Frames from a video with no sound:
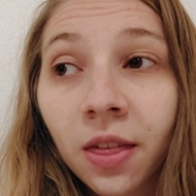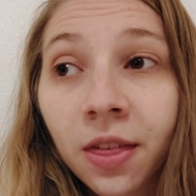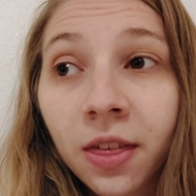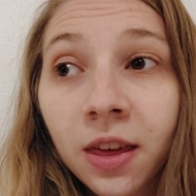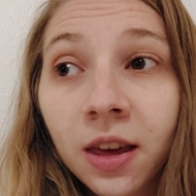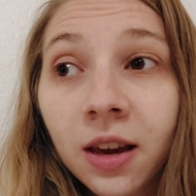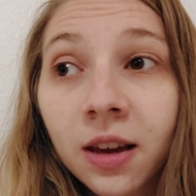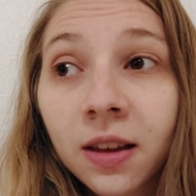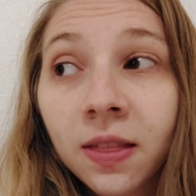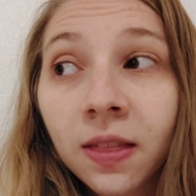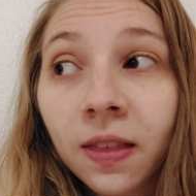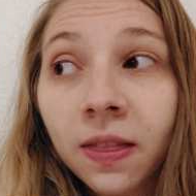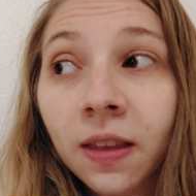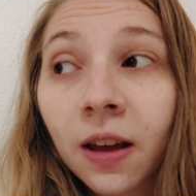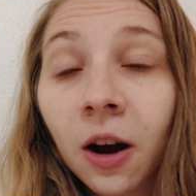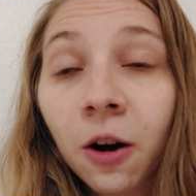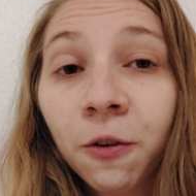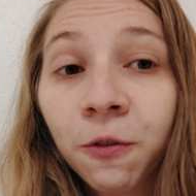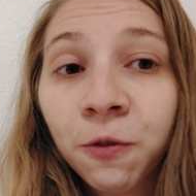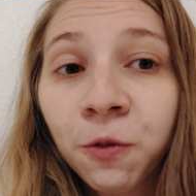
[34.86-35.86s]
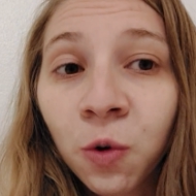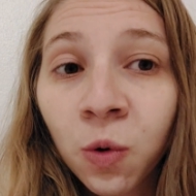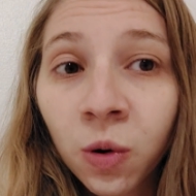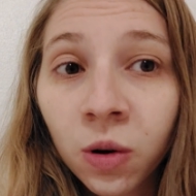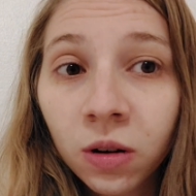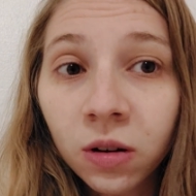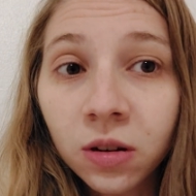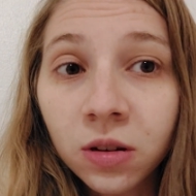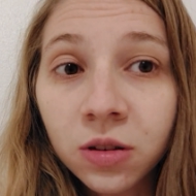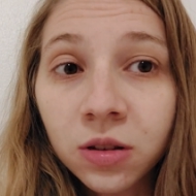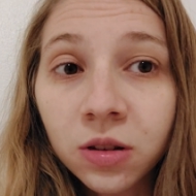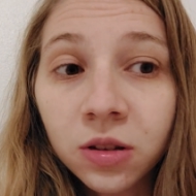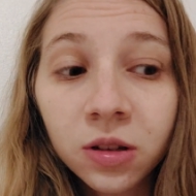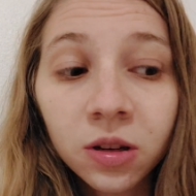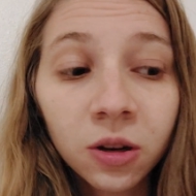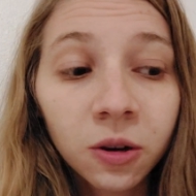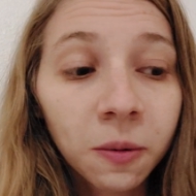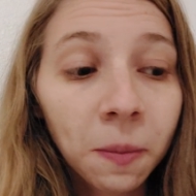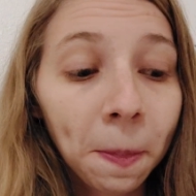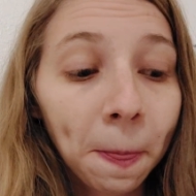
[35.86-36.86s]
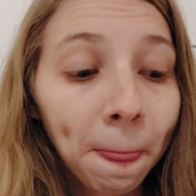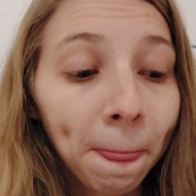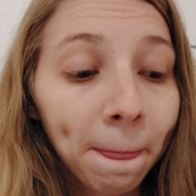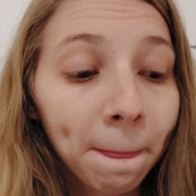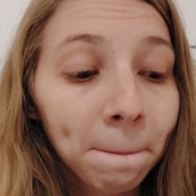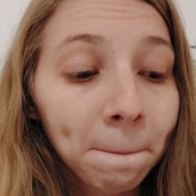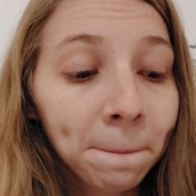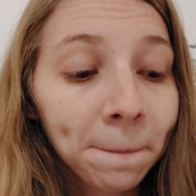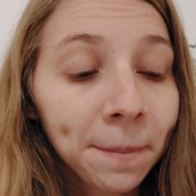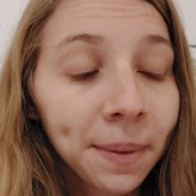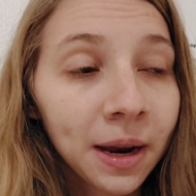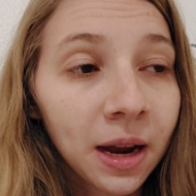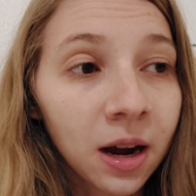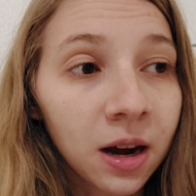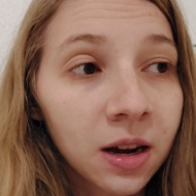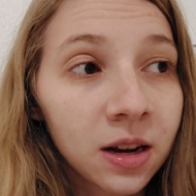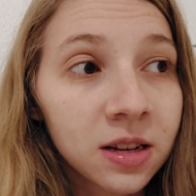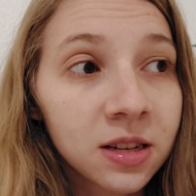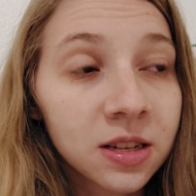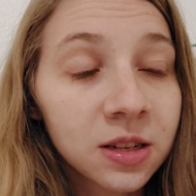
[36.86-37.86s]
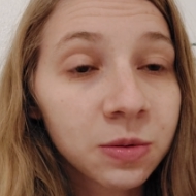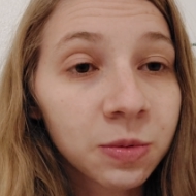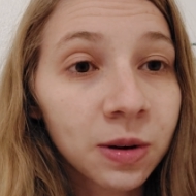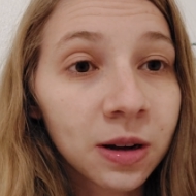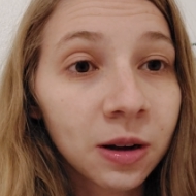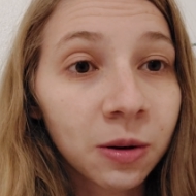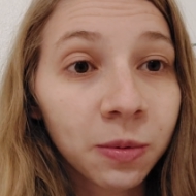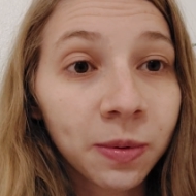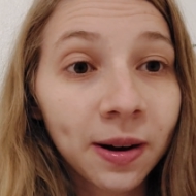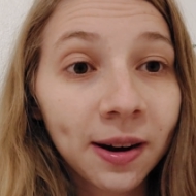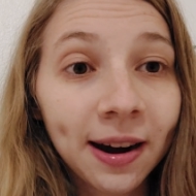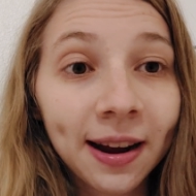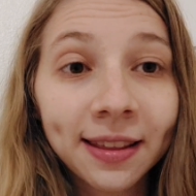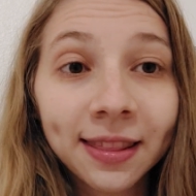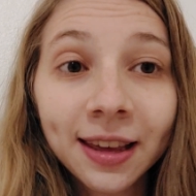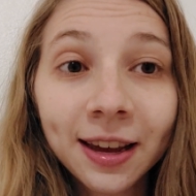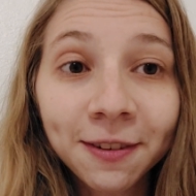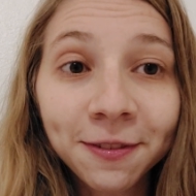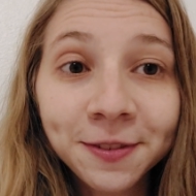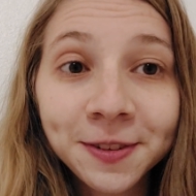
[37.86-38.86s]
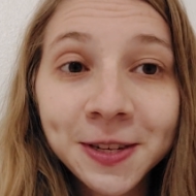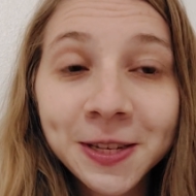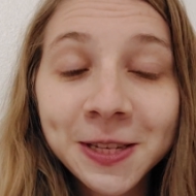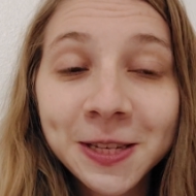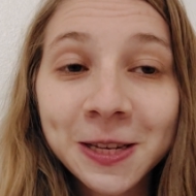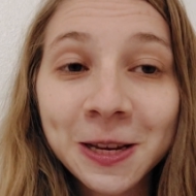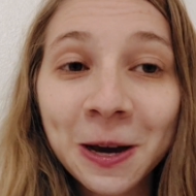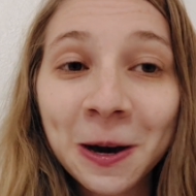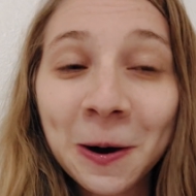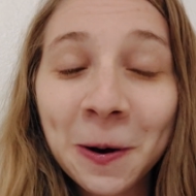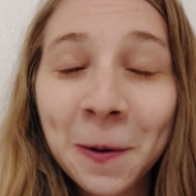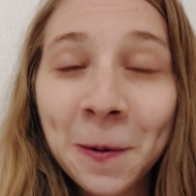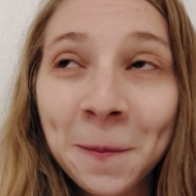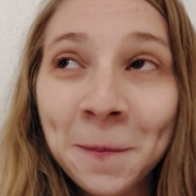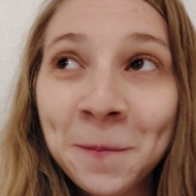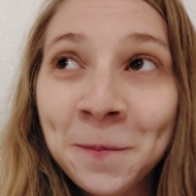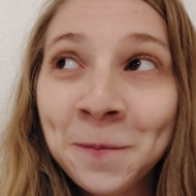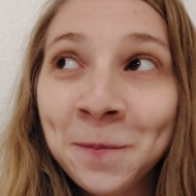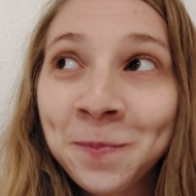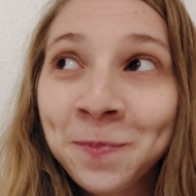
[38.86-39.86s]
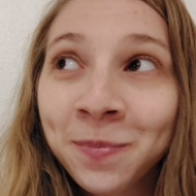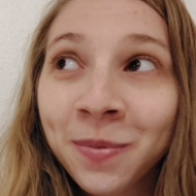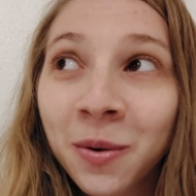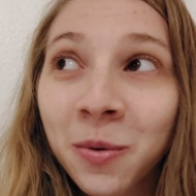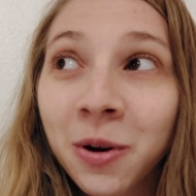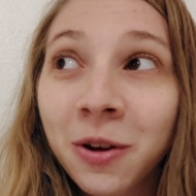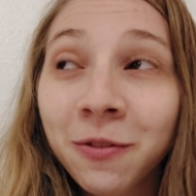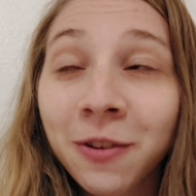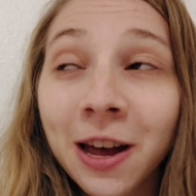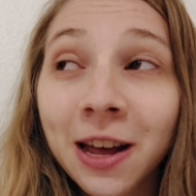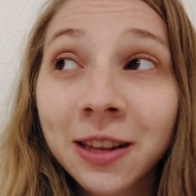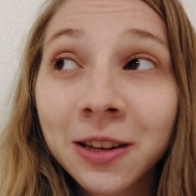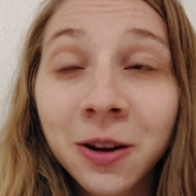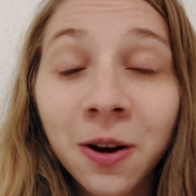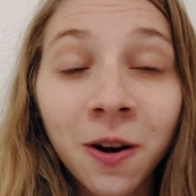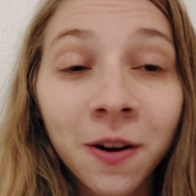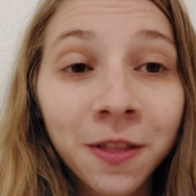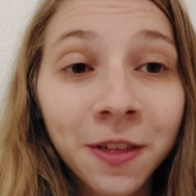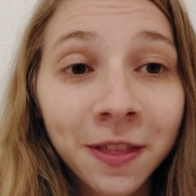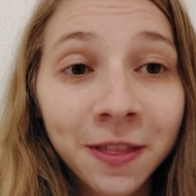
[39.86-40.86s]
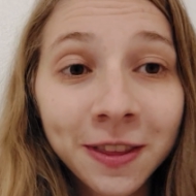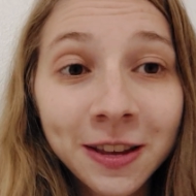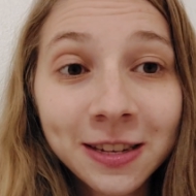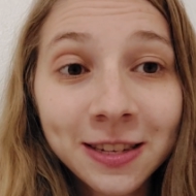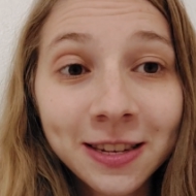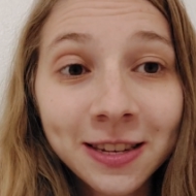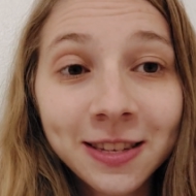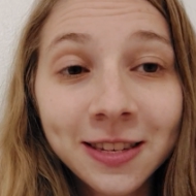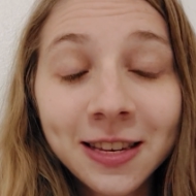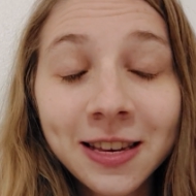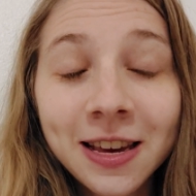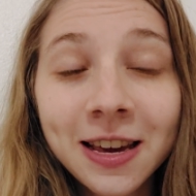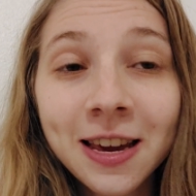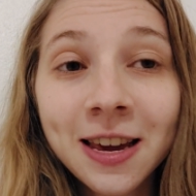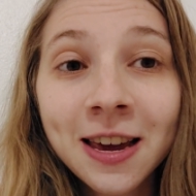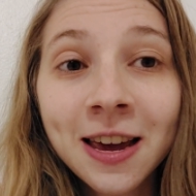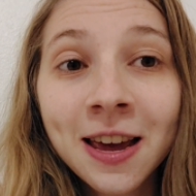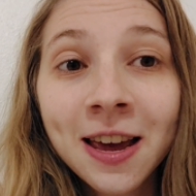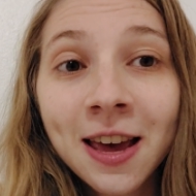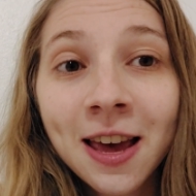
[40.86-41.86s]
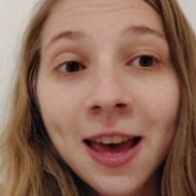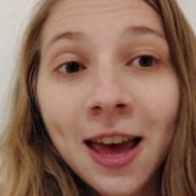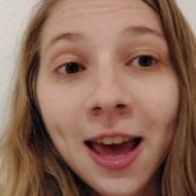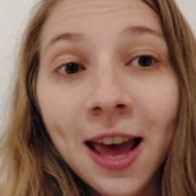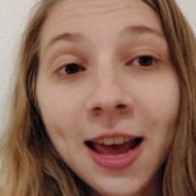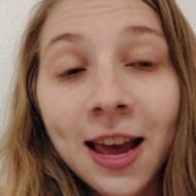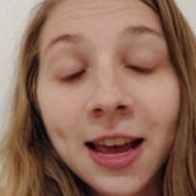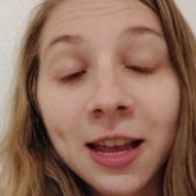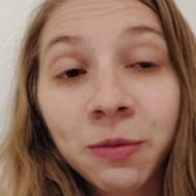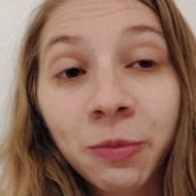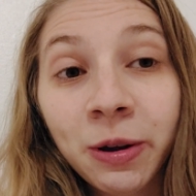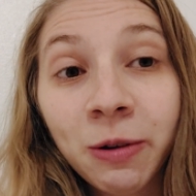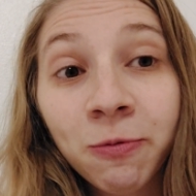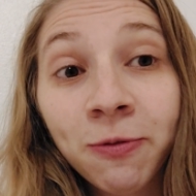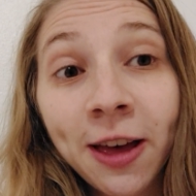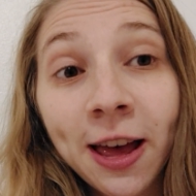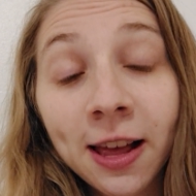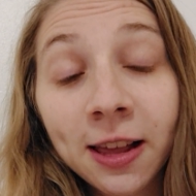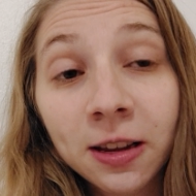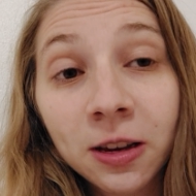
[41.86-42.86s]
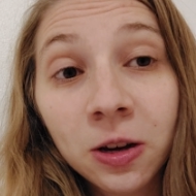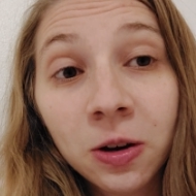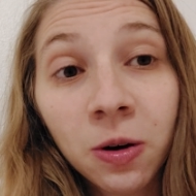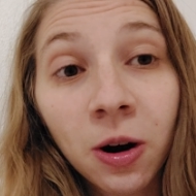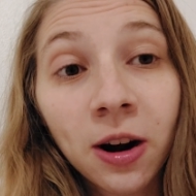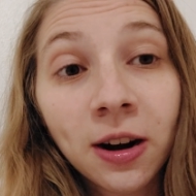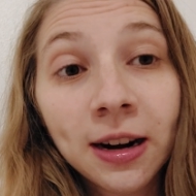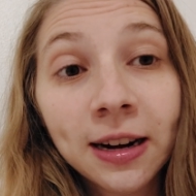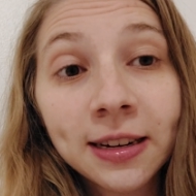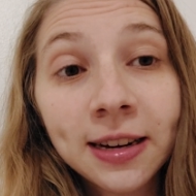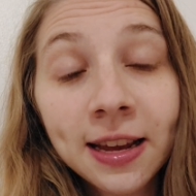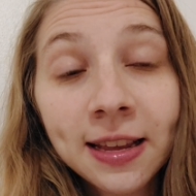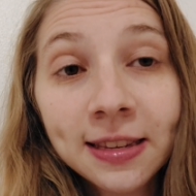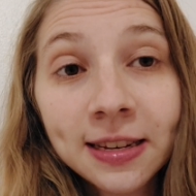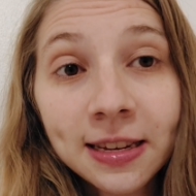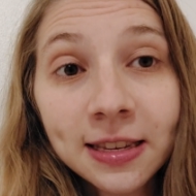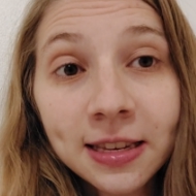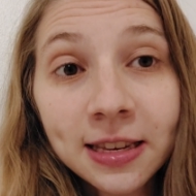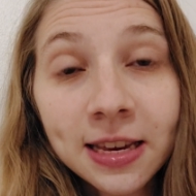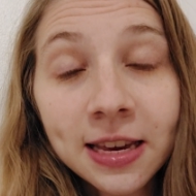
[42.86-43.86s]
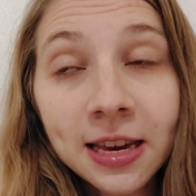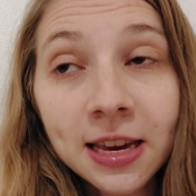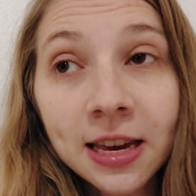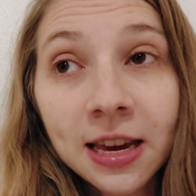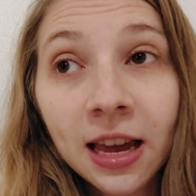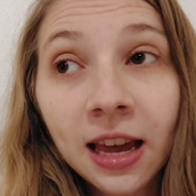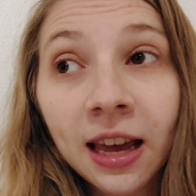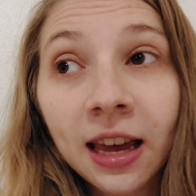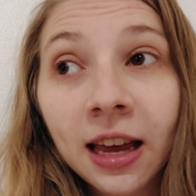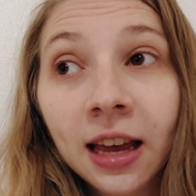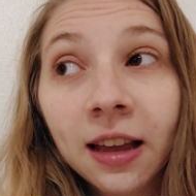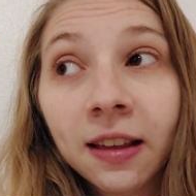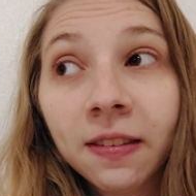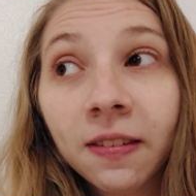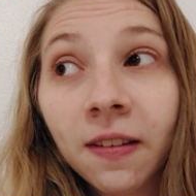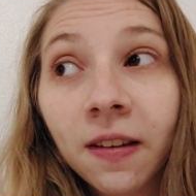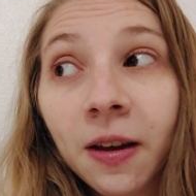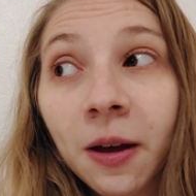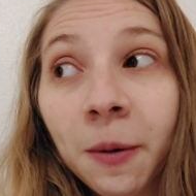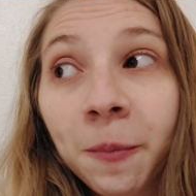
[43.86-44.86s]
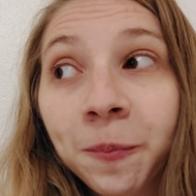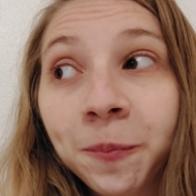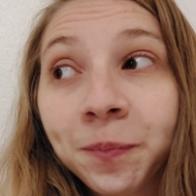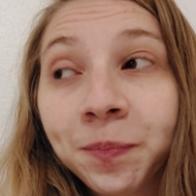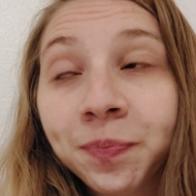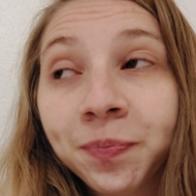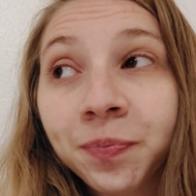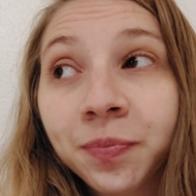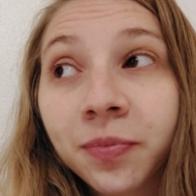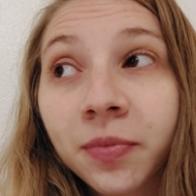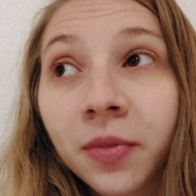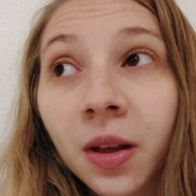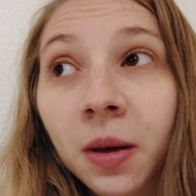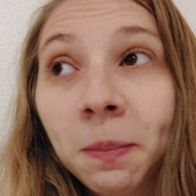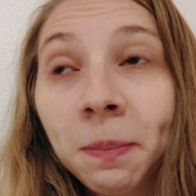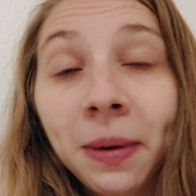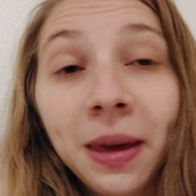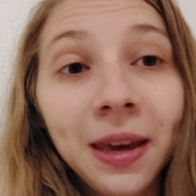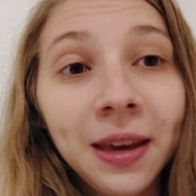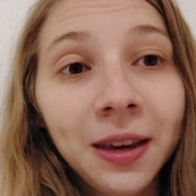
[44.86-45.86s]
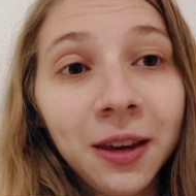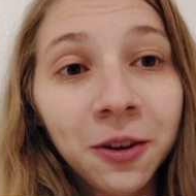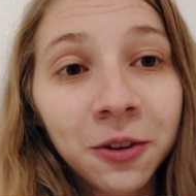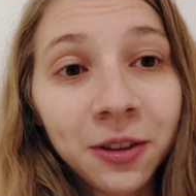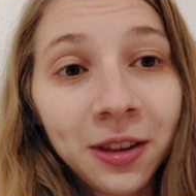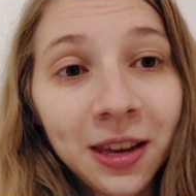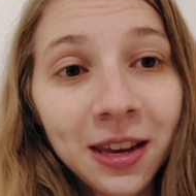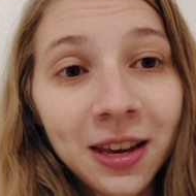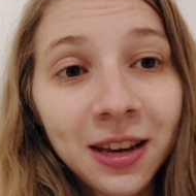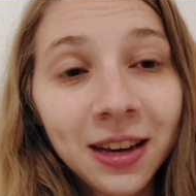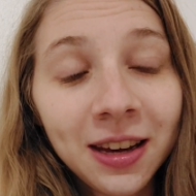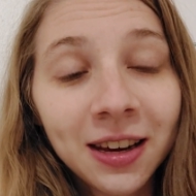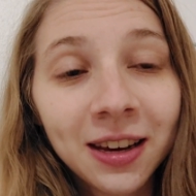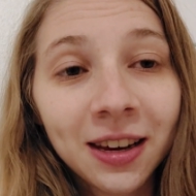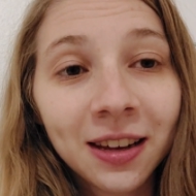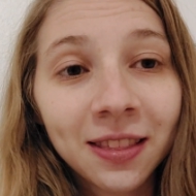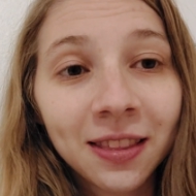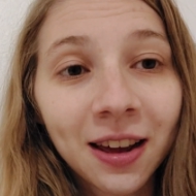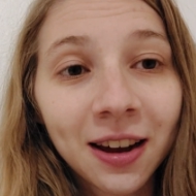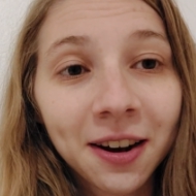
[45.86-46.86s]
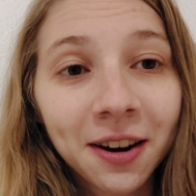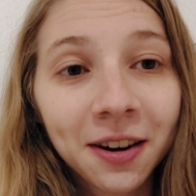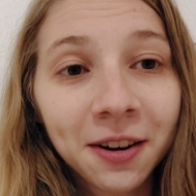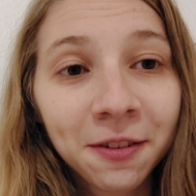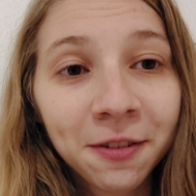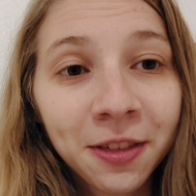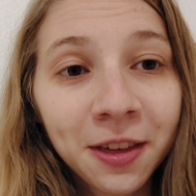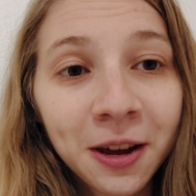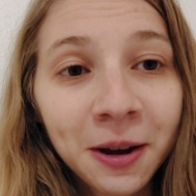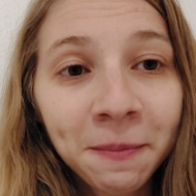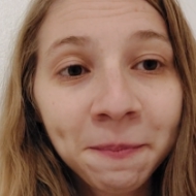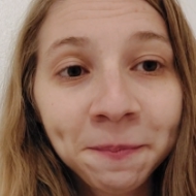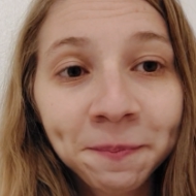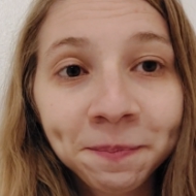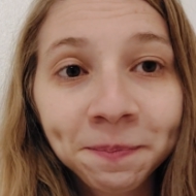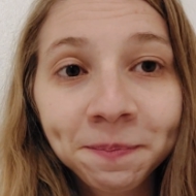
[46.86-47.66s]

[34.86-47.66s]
think they are 4s because, well, we're NFs, so we value authenticity and we value our identity and being unique and that kind of thing.